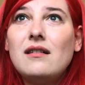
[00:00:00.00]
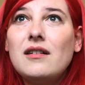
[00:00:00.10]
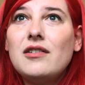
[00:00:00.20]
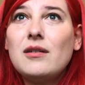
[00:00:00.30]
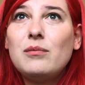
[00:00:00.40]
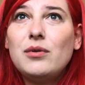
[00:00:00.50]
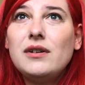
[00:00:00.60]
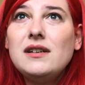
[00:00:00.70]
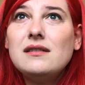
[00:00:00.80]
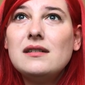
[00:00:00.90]
At some
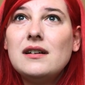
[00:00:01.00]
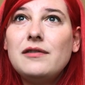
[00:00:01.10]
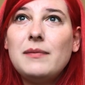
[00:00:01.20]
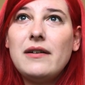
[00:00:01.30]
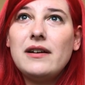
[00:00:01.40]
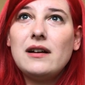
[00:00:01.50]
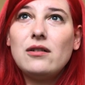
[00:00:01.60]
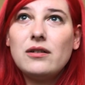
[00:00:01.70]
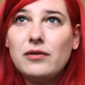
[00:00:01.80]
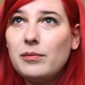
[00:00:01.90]
point. If married, how
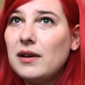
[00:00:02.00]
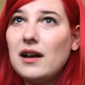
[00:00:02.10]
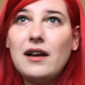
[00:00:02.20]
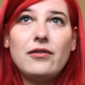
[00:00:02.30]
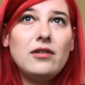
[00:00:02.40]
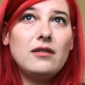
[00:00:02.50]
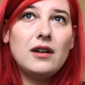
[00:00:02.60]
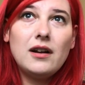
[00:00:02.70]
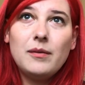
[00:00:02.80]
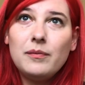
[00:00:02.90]
long have you been? I haven't.
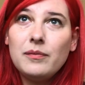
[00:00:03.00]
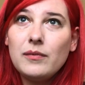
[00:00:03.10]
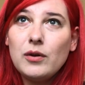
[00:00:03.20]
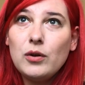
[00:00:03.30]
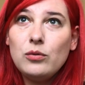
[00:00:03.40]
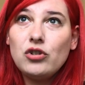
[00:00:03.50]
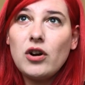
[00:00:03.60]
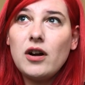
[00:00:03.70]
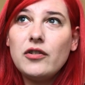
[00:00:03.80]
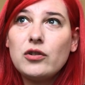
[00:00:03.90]
Who was your
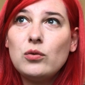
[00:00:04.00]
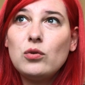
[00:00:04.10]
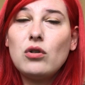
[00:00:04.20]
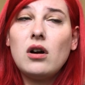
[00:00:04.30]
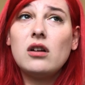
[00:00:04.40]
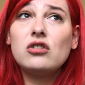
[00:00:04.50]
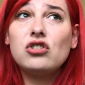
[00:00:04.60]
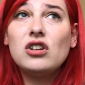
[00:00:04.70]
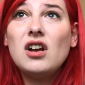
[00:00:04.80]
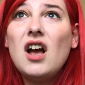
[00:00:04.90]
high school crush?
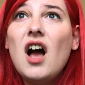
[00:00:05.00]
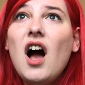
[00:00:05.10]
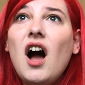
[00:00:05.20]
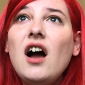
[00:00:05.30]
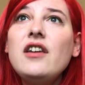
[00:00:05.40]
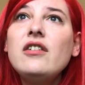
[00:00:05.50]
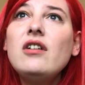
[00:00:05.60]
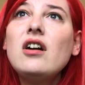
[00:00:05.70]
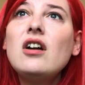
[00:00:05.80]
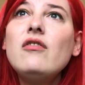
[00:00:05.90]
I
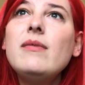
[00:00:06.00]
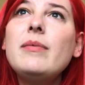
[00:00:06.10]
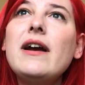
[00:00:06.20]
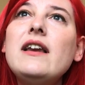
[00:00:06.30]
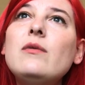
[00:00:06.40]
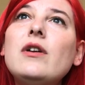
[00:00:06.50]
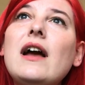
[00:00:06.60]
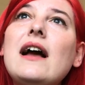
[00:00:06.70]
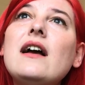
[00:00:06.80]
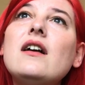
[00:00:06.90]
can't remember anyone
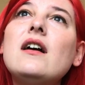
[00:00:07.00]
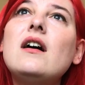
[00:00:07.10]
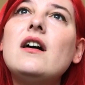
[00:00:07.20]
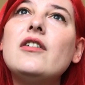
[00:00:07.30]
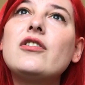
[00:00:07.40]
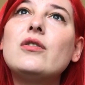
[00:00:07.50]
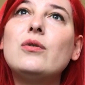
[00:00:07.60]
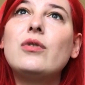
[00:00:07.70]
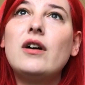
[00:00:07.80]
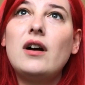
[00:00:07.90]
at high
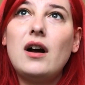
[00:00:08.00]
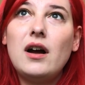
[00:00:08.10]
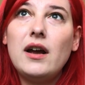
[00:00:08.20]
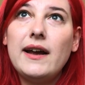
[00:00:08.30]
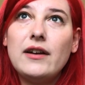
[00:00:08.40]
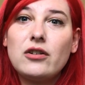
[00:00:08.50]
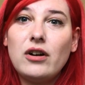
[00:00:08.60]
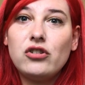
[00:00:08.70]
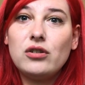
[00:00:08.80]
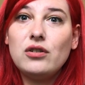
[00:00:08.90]
school that I had a
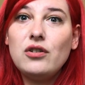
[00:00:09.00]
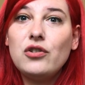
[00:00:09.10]
crush on.